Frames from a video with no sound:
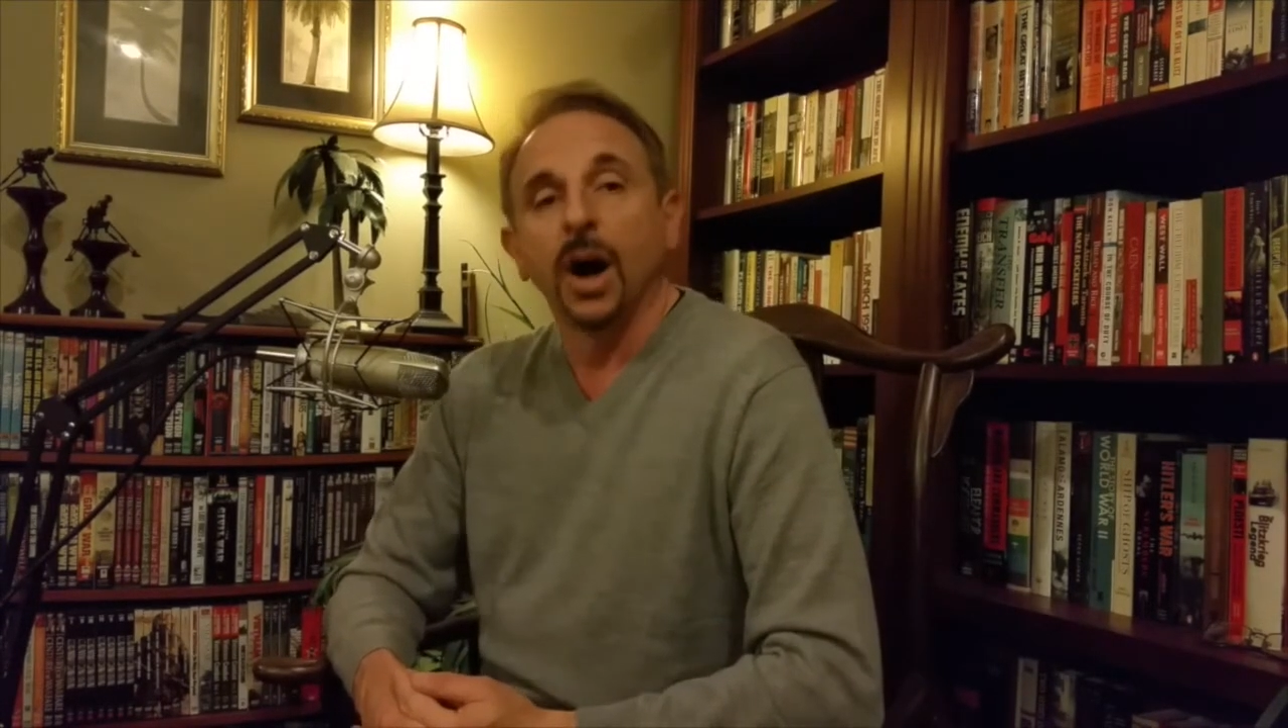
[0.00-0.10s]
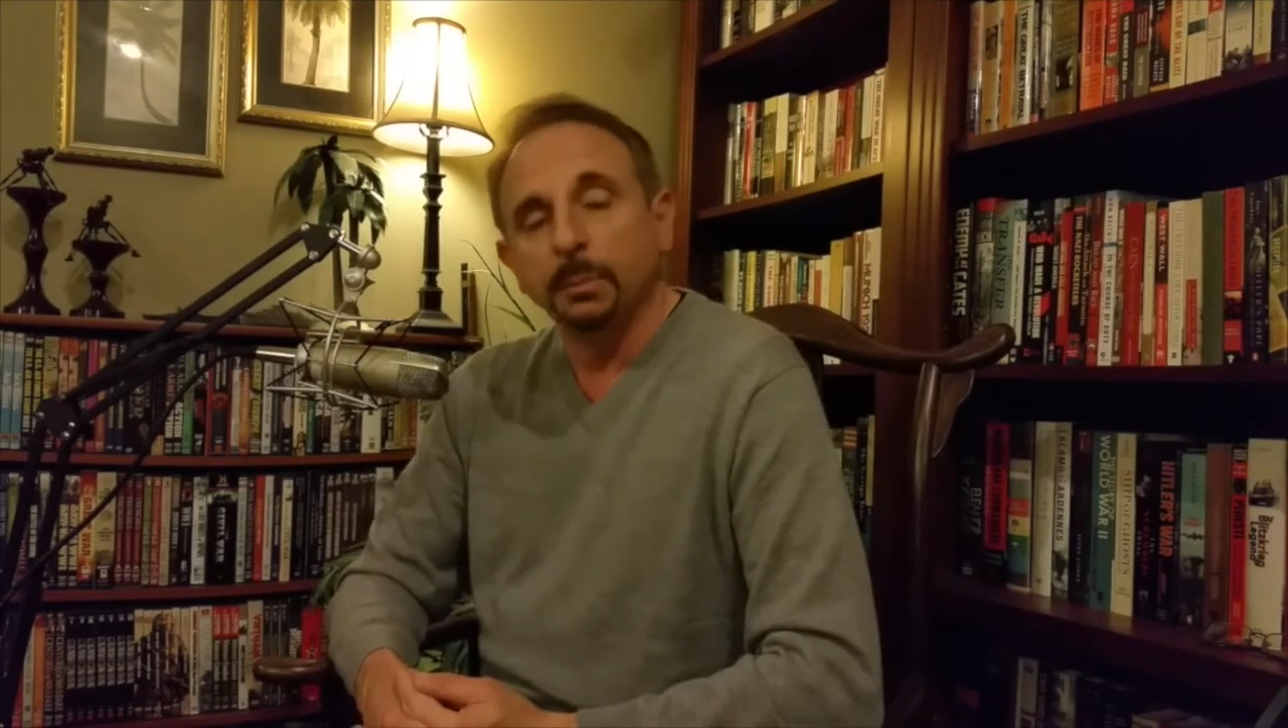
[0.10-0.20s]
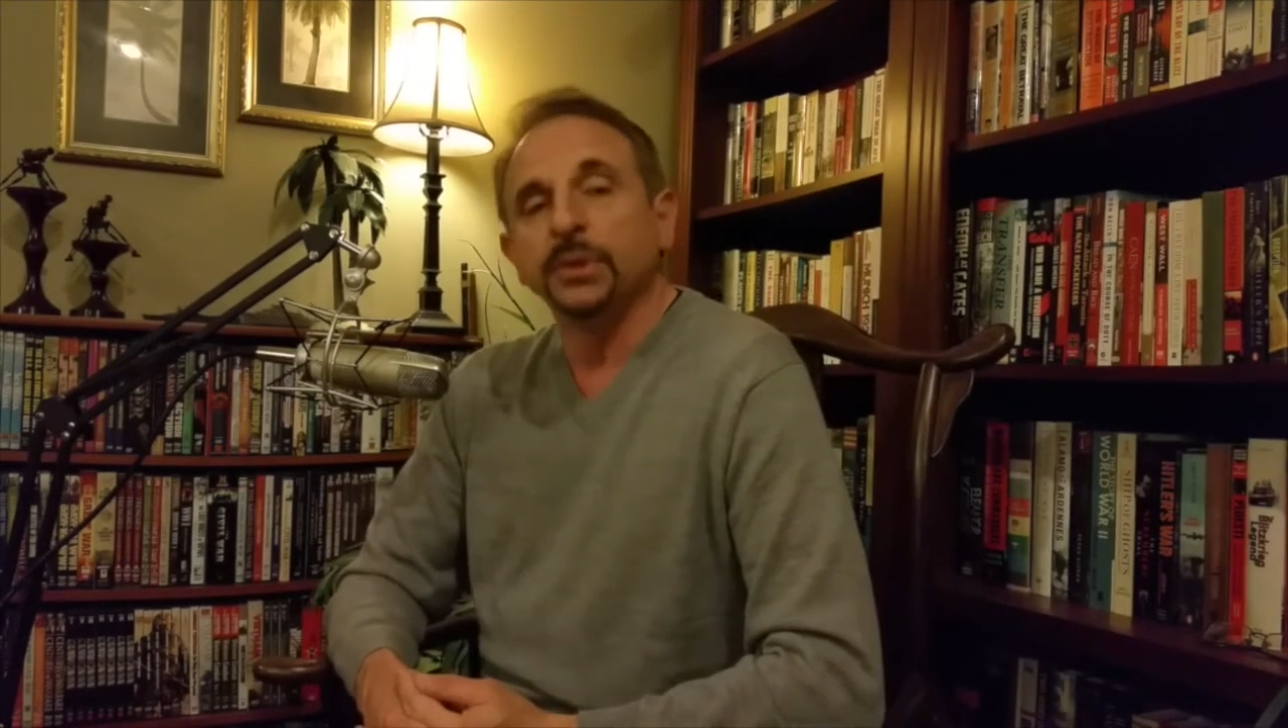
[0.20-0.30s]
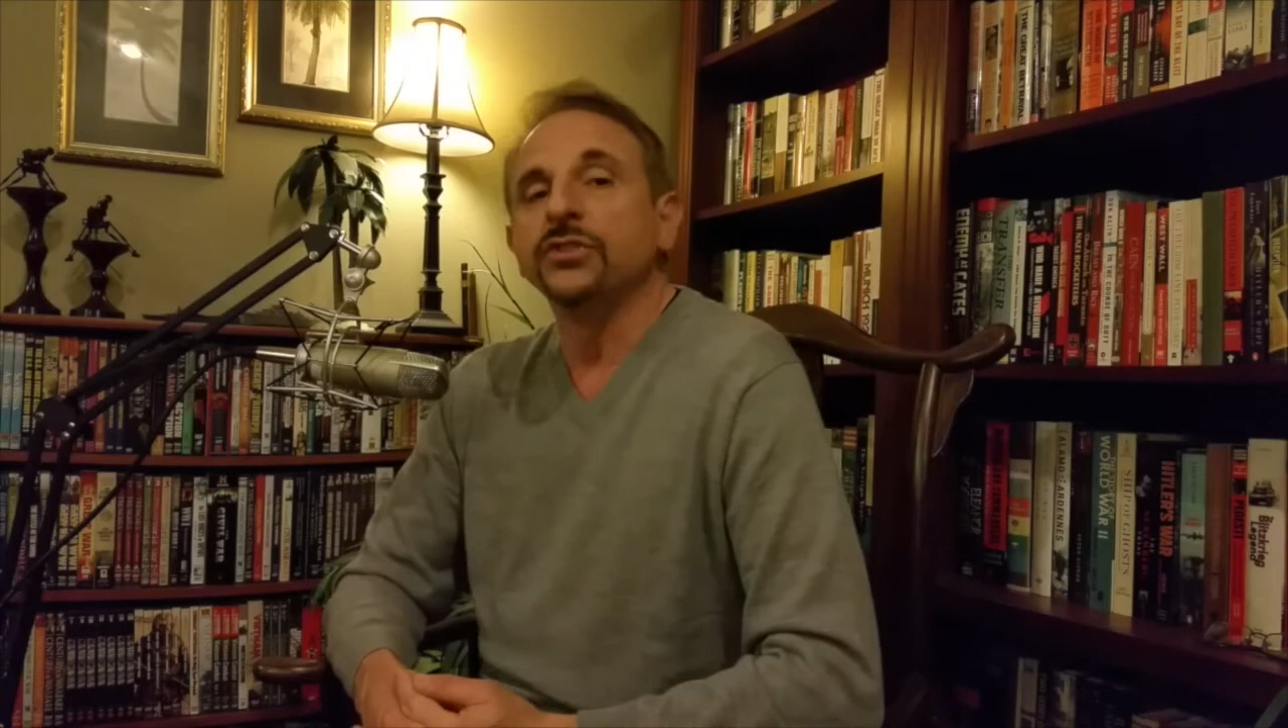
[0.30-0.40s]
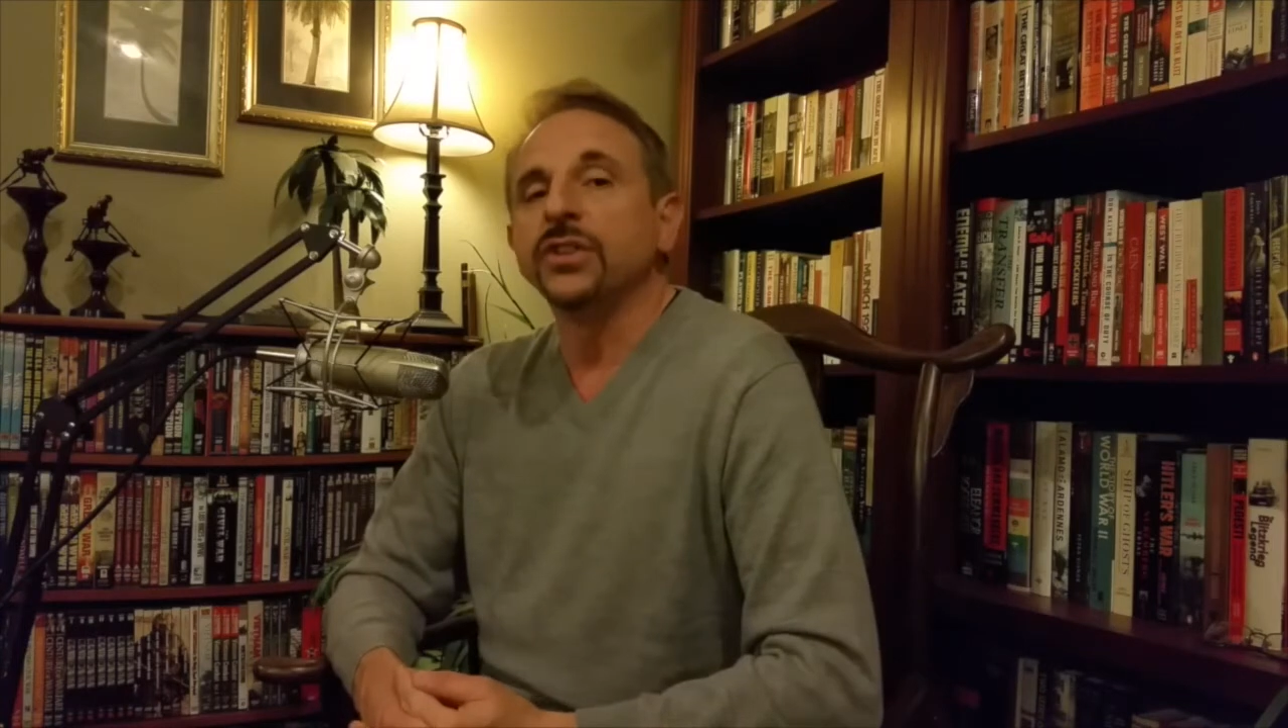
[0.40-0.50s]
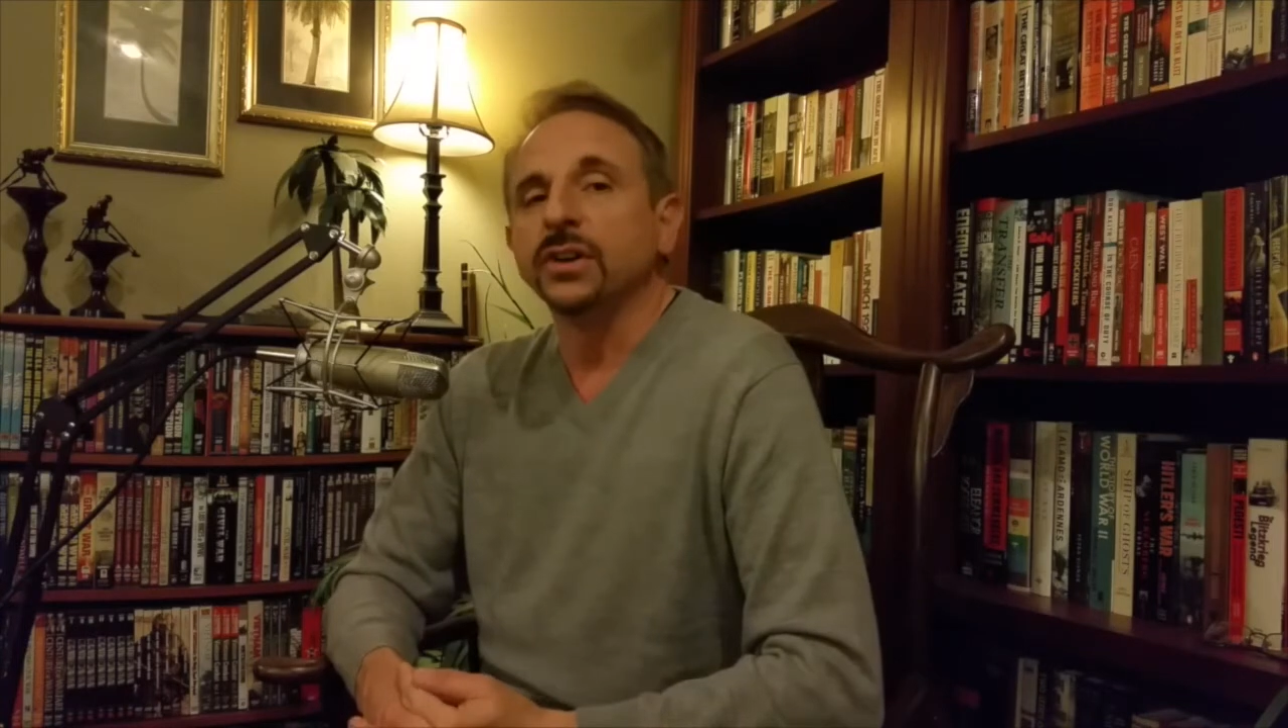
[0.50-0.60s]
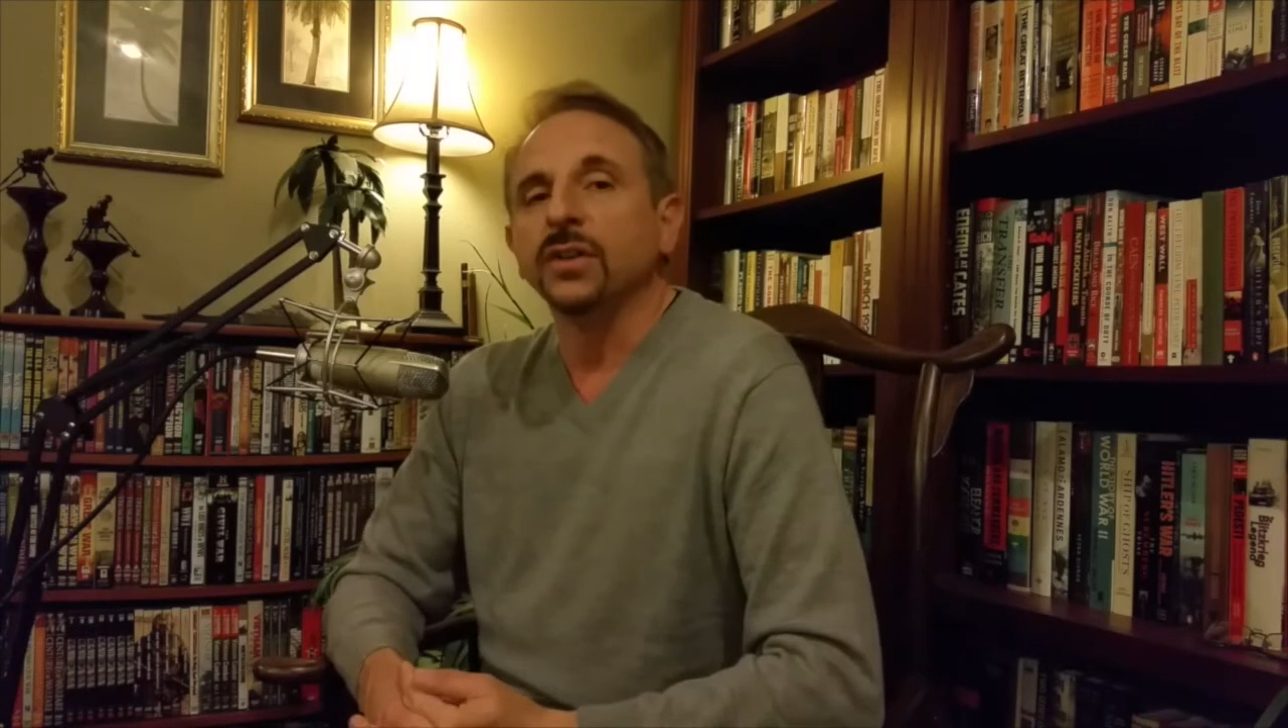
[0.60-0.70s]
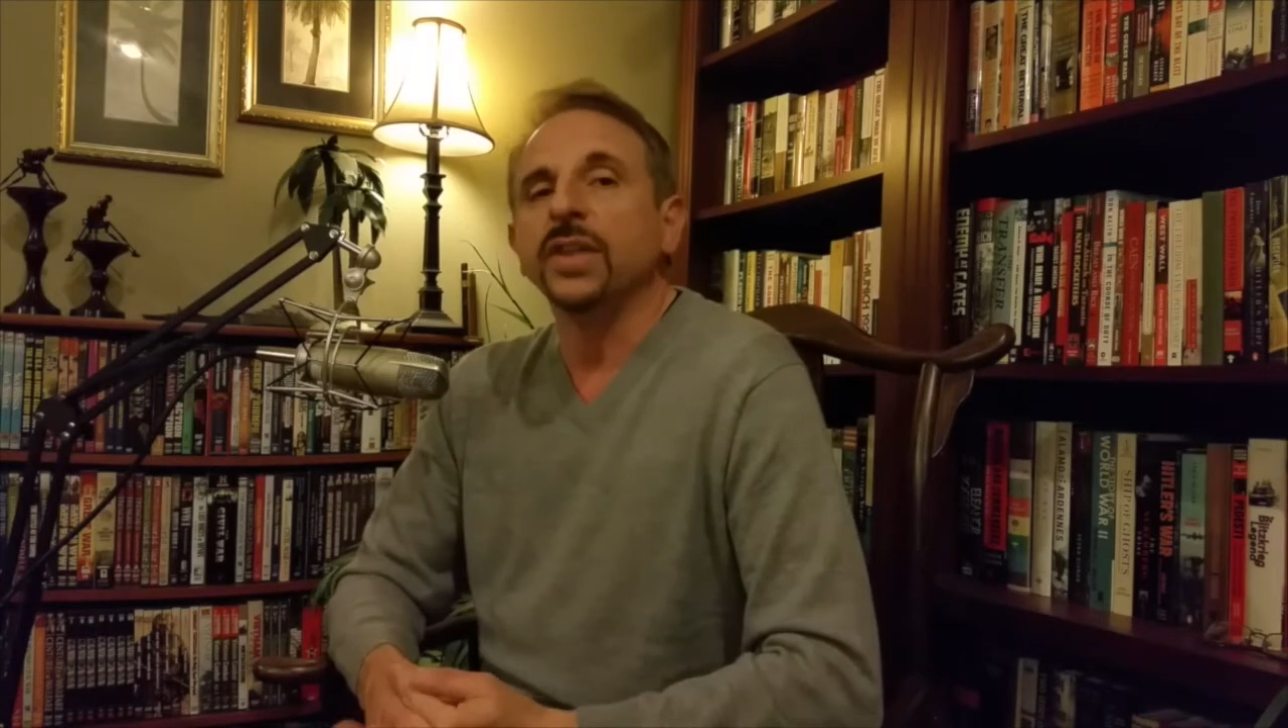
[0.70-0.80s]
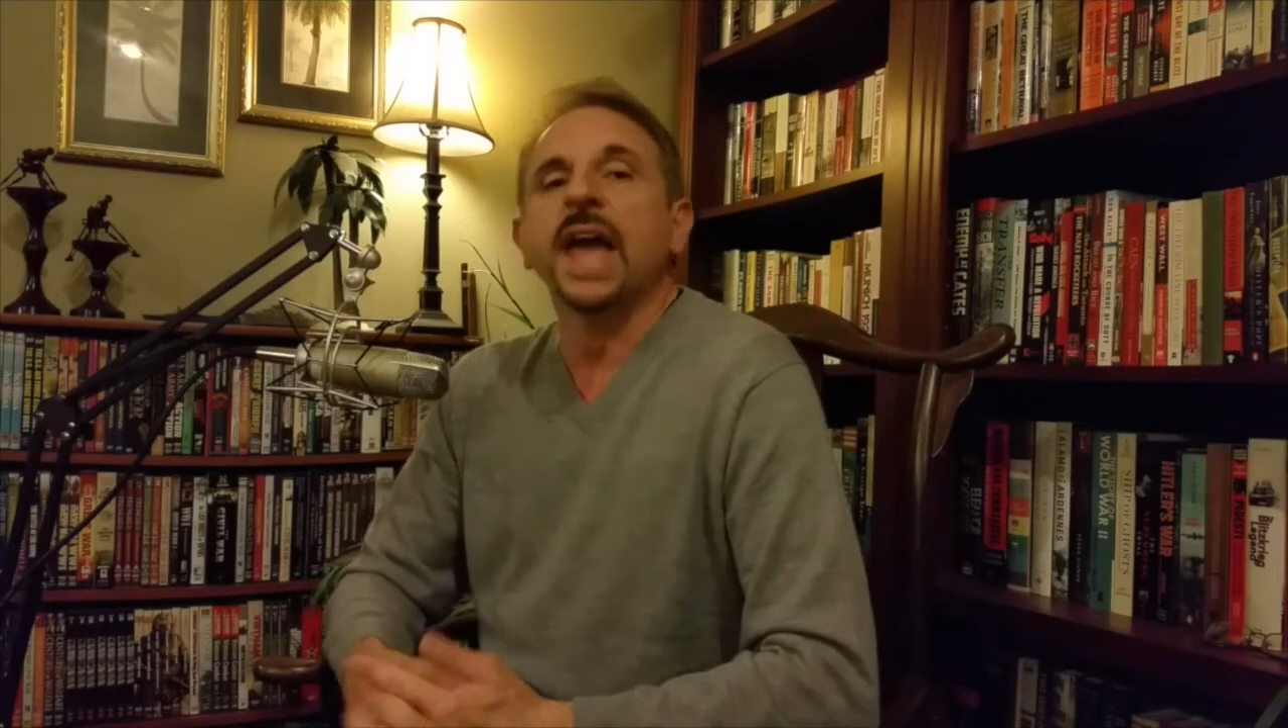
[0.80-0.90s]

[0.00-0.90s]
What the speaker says: up until